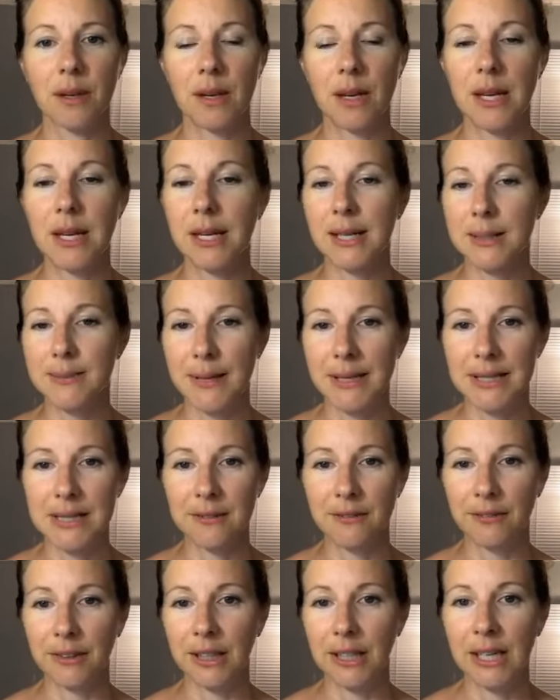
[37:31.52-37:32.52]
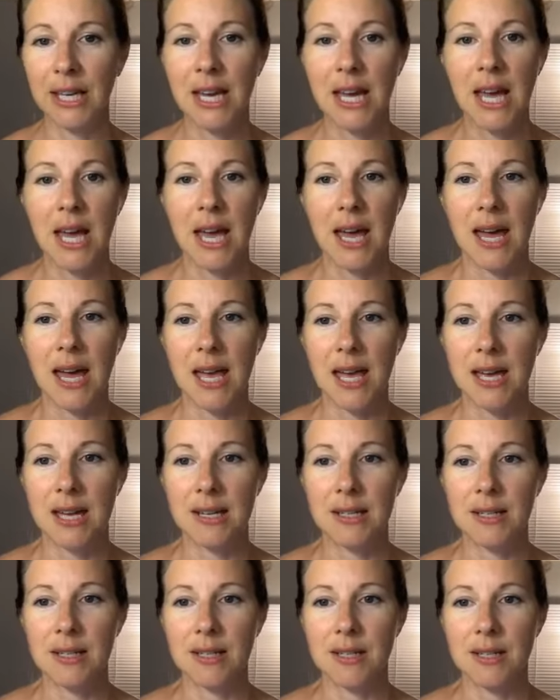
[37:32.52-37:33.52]
inexpensively,
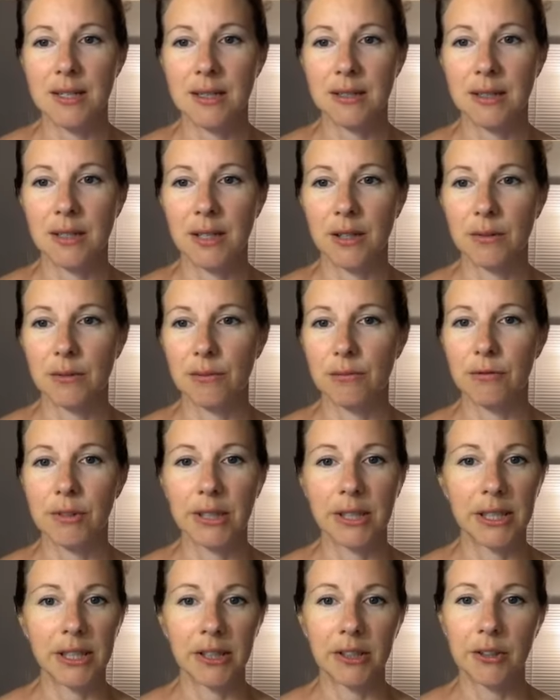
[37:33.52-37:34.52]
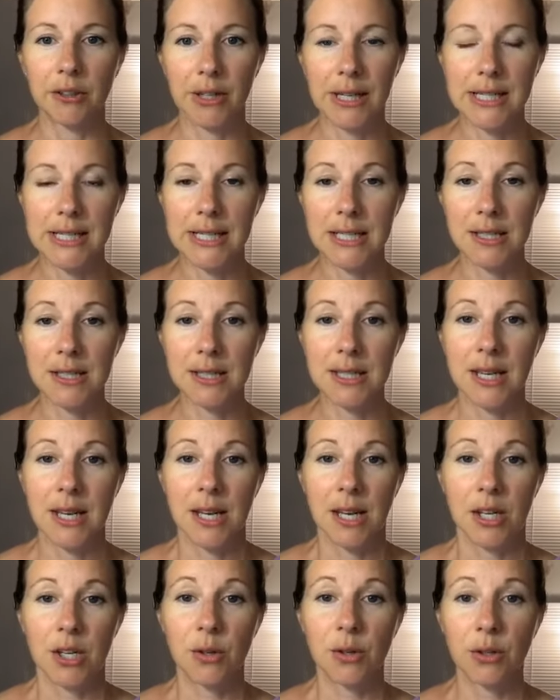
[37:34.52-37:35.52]
and, you know, really great deals.
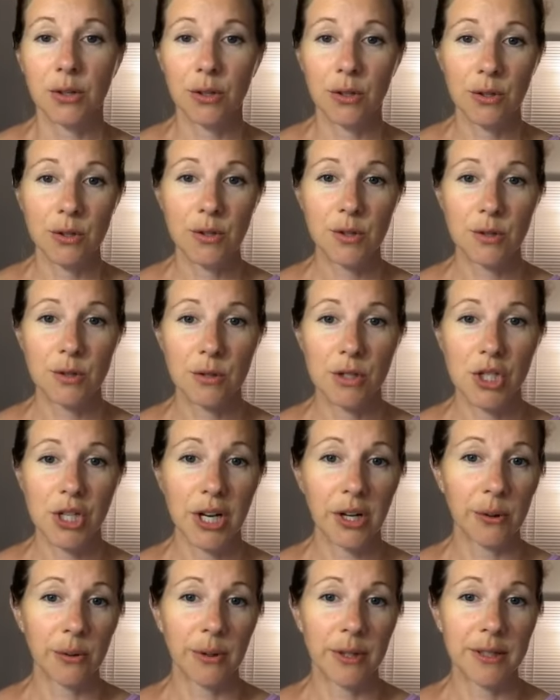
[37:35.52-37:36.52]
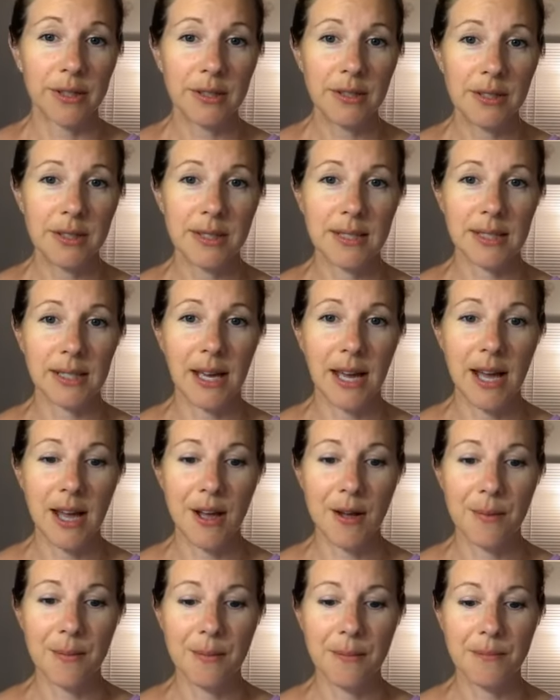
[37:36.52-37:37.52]
You can also share oils
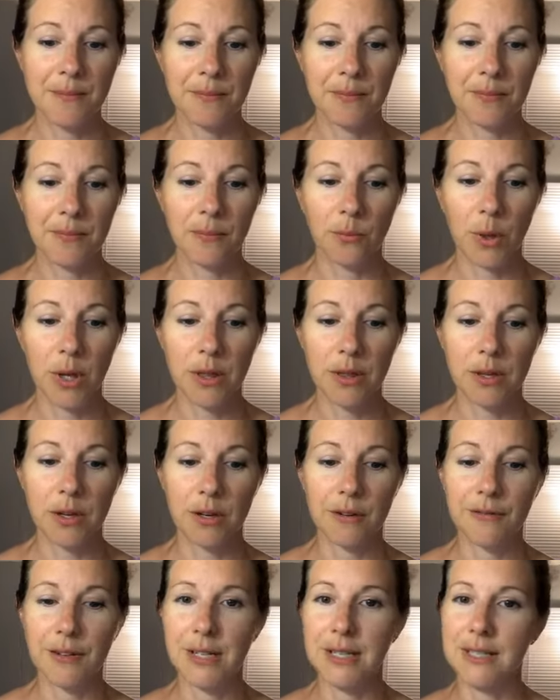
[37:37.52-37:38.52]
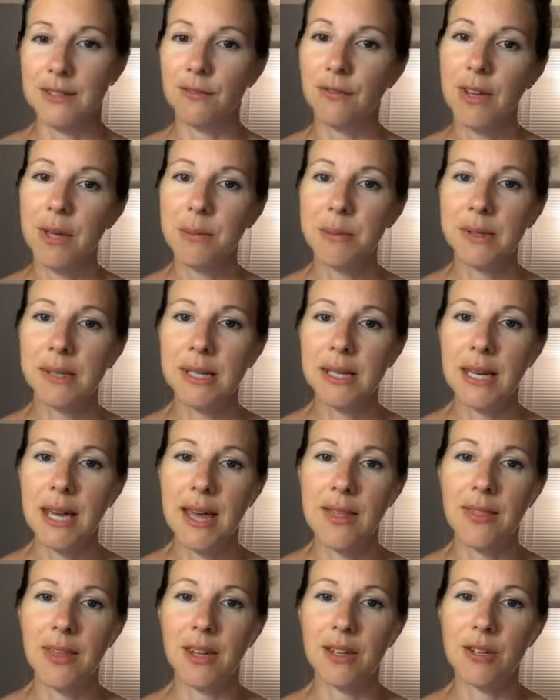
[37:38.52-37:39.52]
with your friends and family,
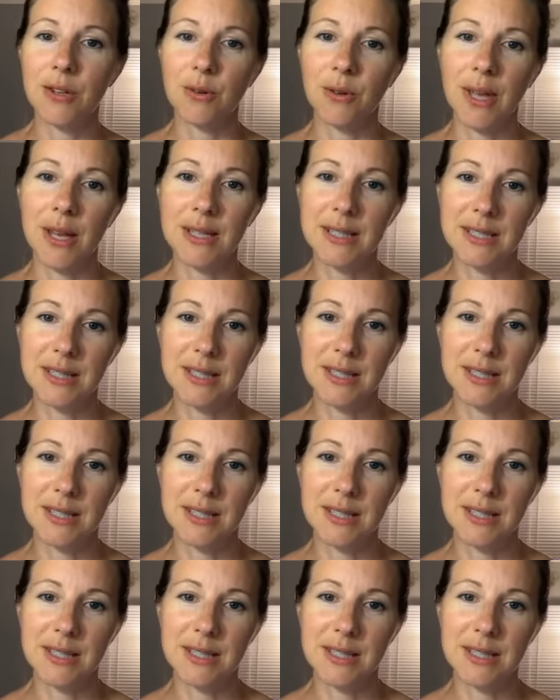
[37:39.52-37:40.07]
and then you get